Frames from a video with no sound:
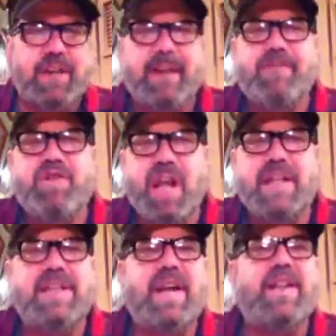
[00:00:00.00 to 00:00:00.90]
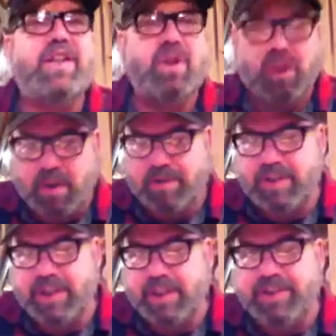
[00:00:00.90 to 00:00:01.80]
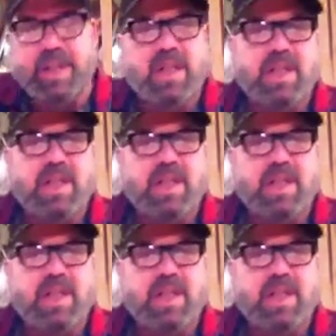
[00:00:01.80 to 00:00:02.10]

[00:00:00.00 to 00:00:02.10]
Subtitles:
and they've changed how they do it over the years.